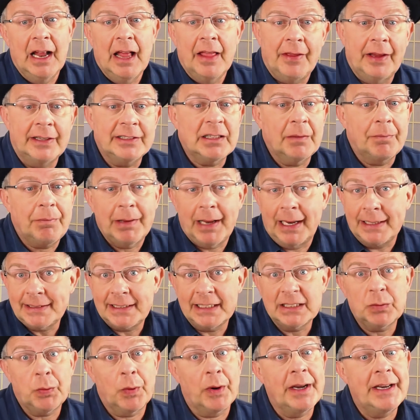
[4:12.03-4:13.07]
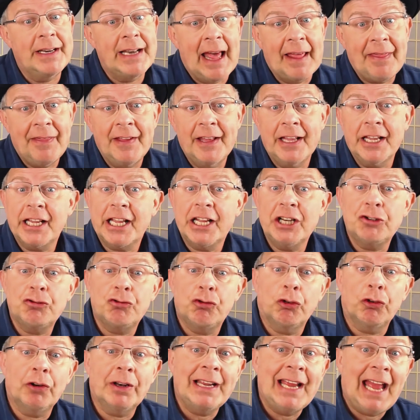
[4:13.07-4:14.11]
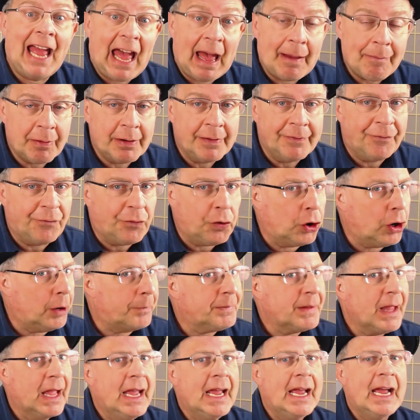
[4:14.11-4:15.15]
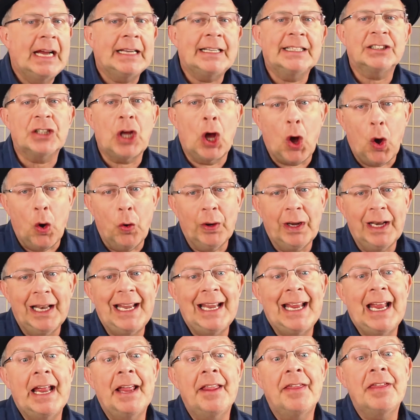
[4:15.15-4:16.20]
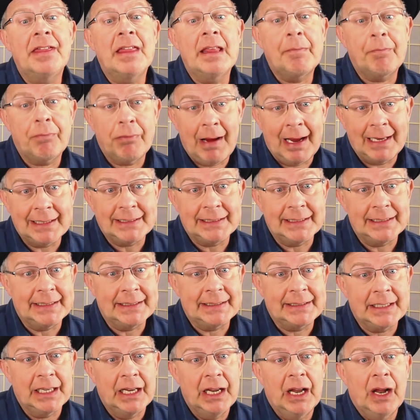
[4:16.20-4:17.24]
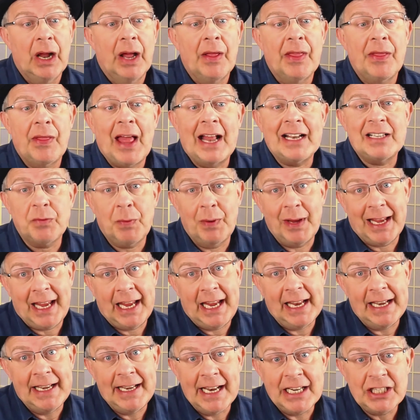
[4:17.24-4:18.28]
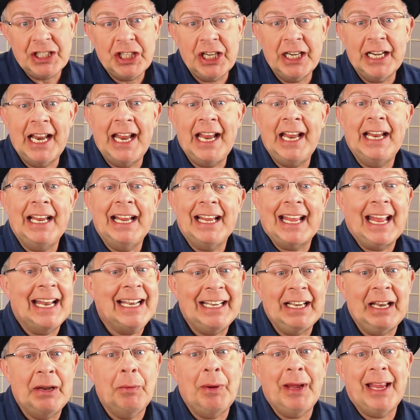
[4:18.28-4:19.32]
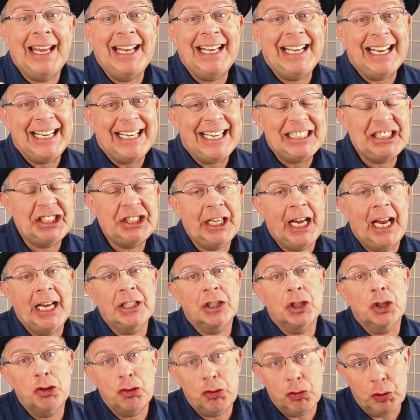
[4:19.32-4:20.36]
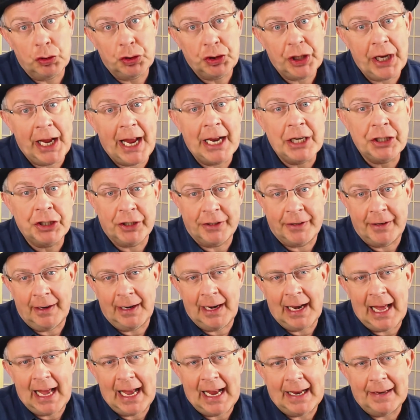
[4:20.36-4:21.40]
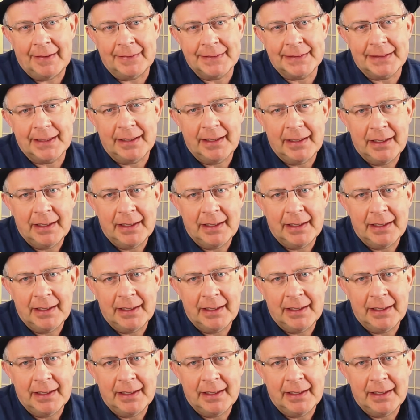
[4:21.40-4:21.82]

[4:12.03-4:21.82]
These are places where nothing can truly happen, for it is only in the present that we can initiate true change in our lives.